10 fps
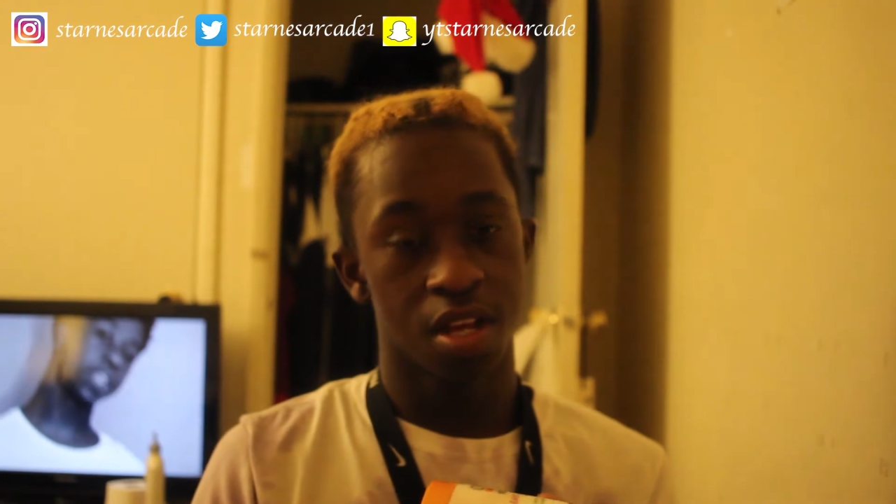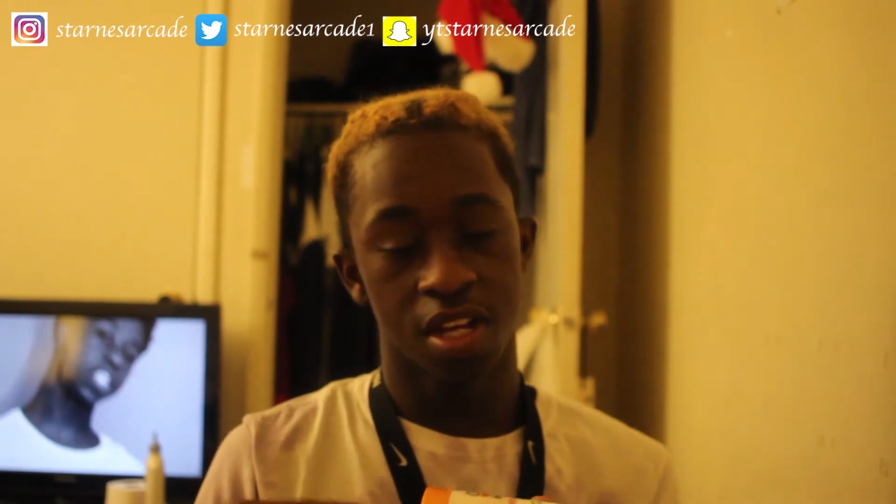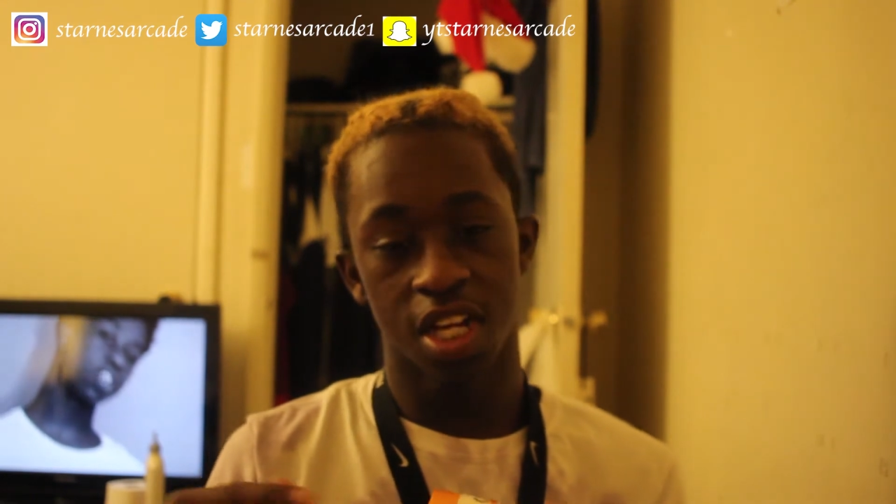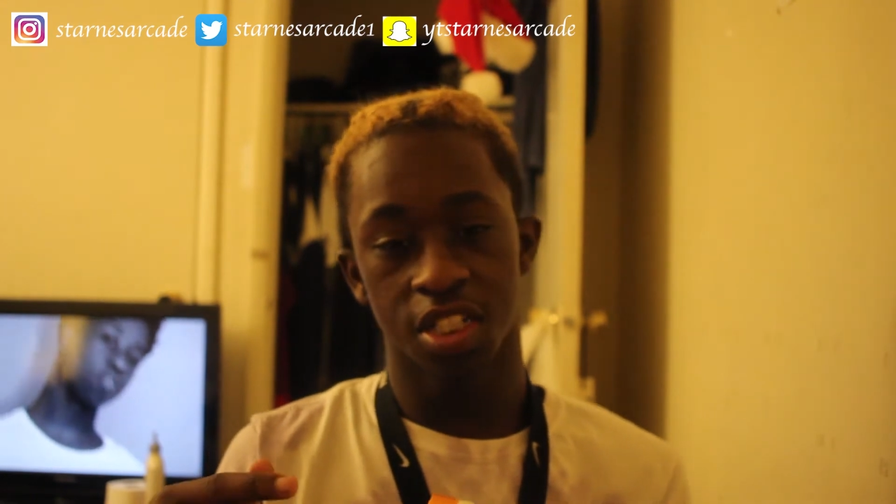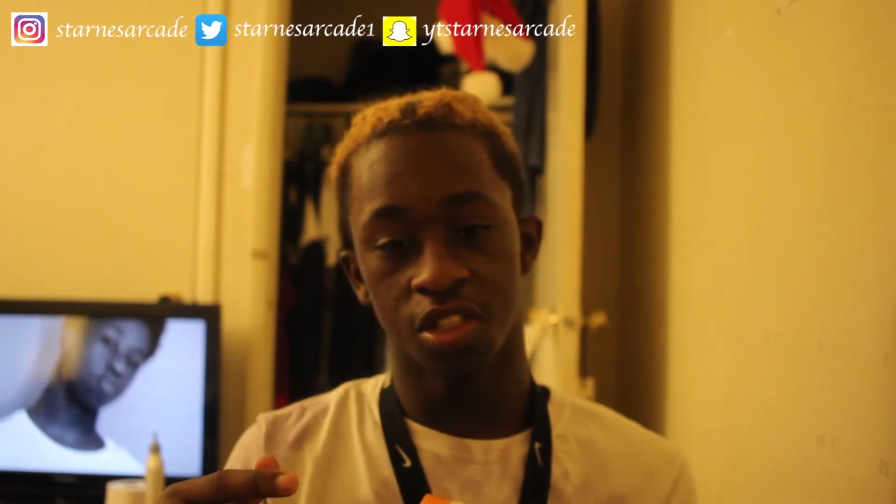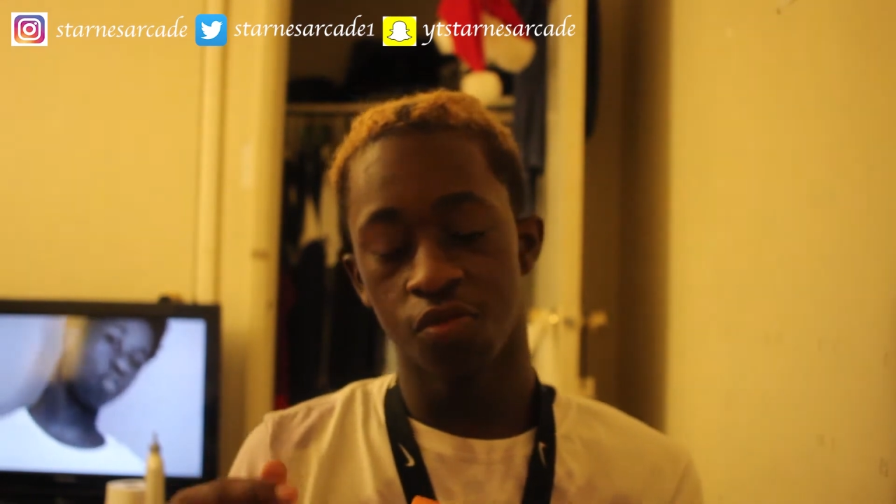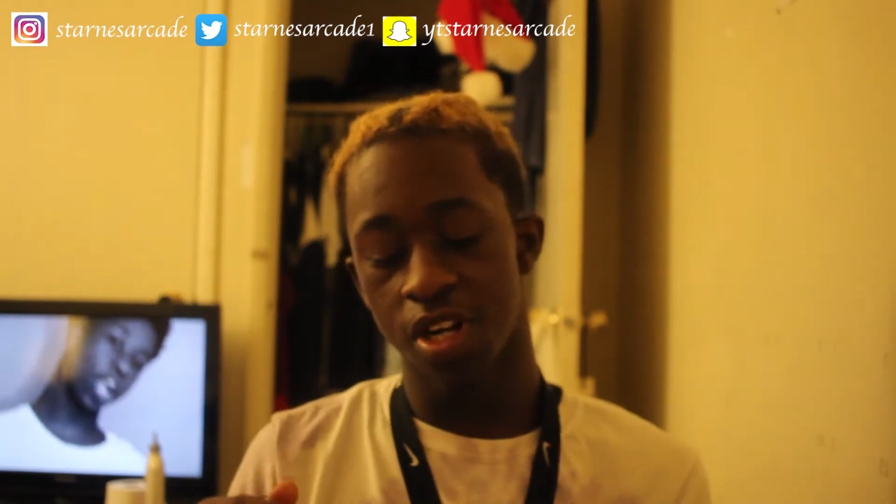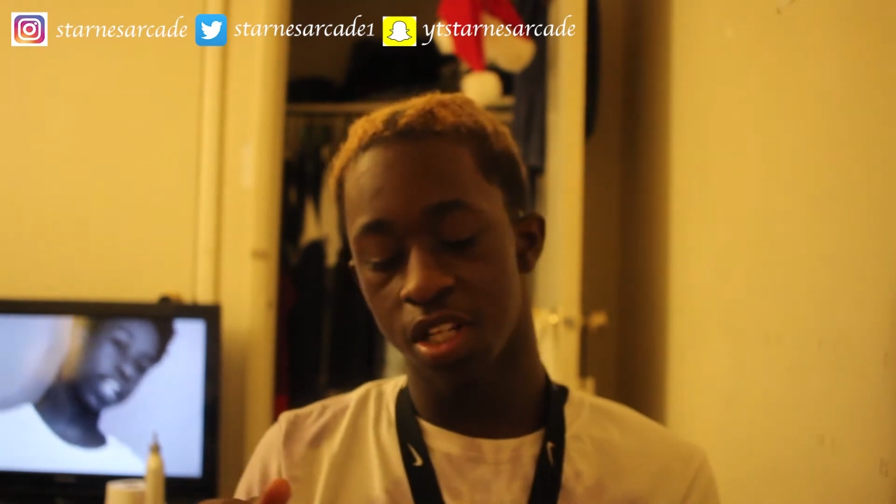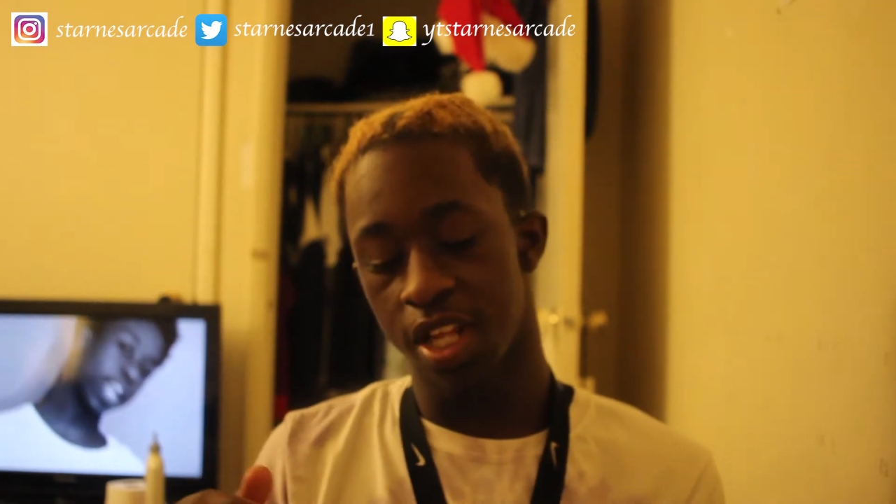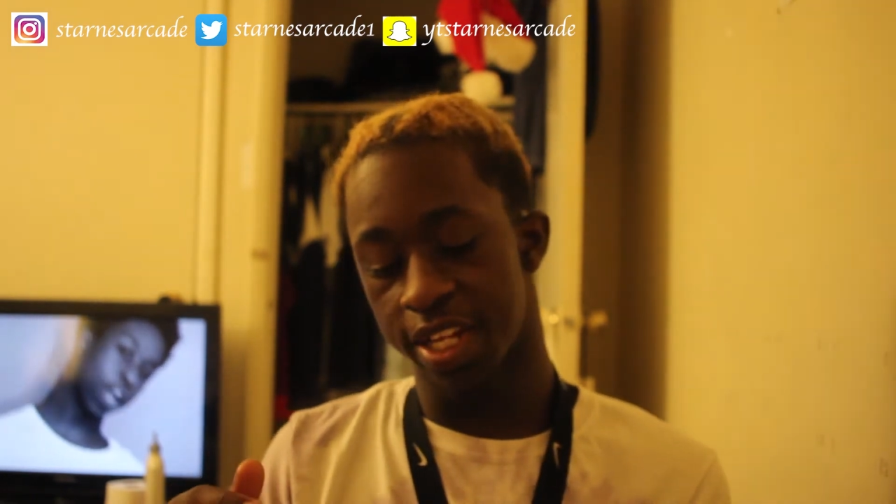because you
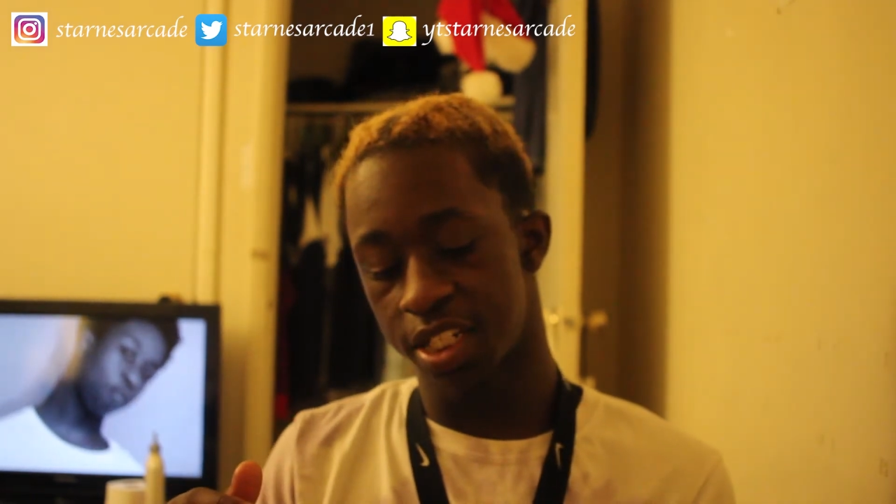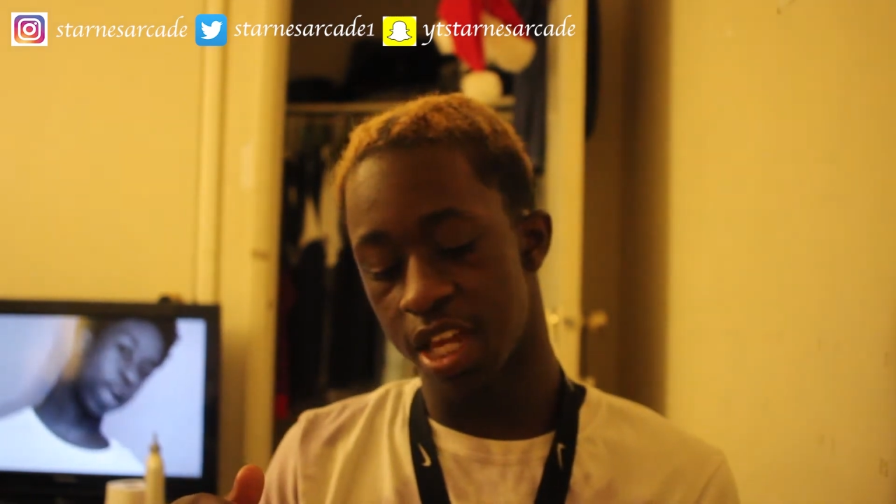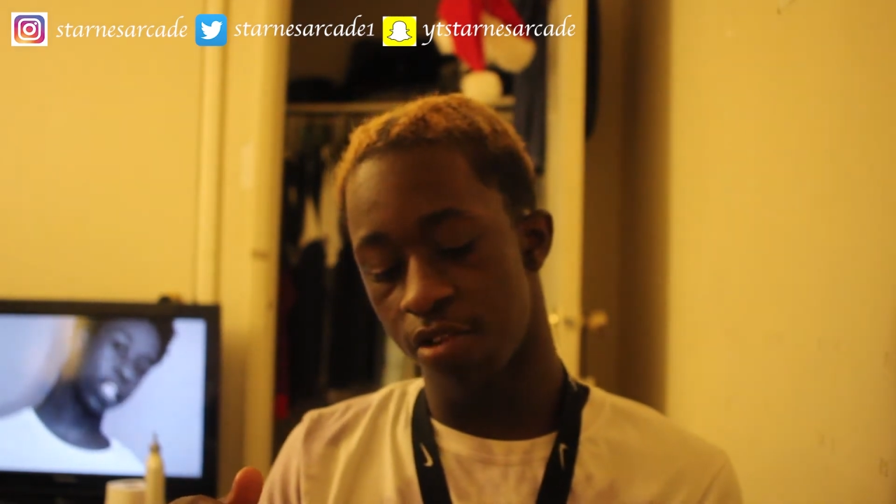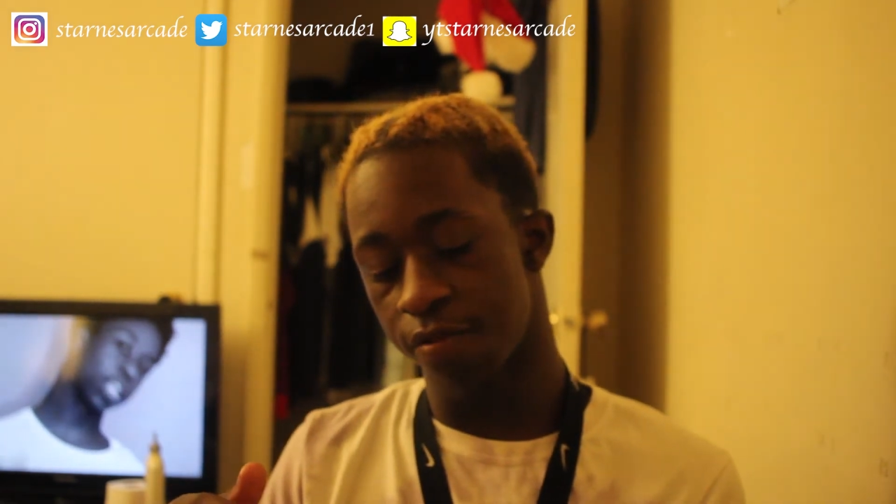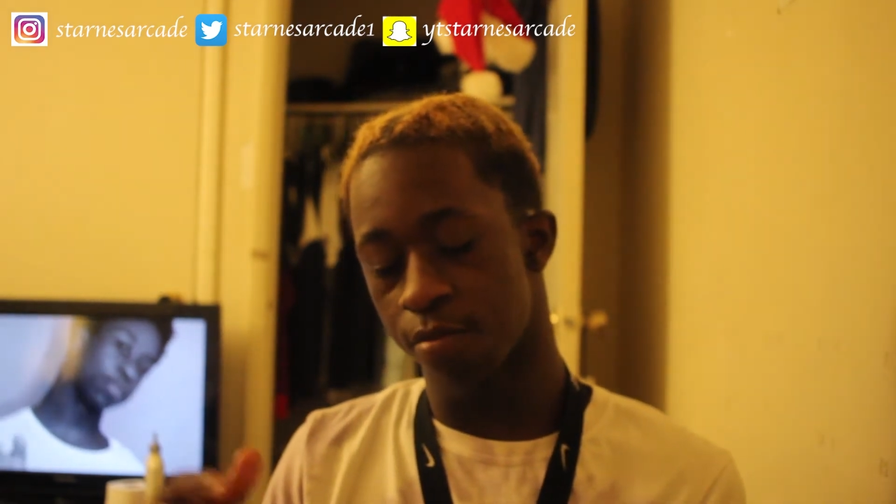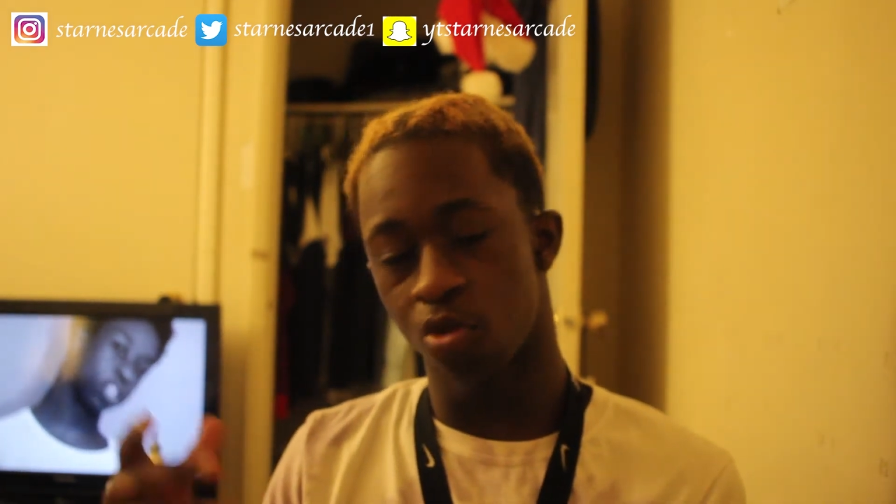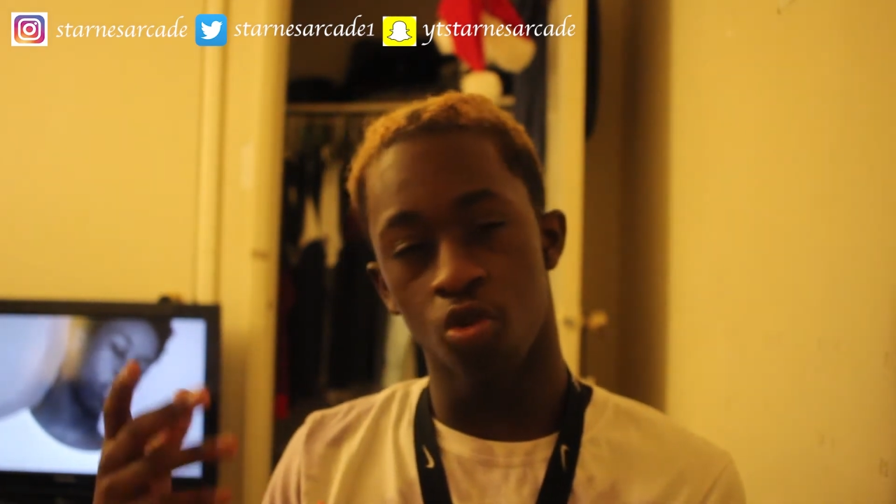want to like stay away from